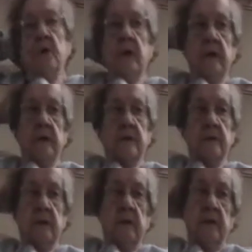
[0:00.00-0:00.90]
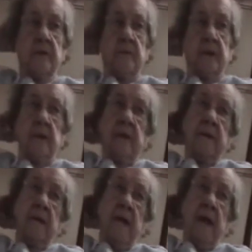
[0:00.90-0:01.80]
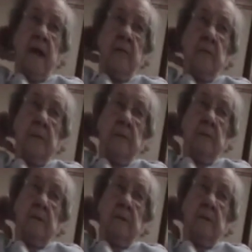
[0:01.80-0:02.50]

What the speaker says: all his meat, like the ham and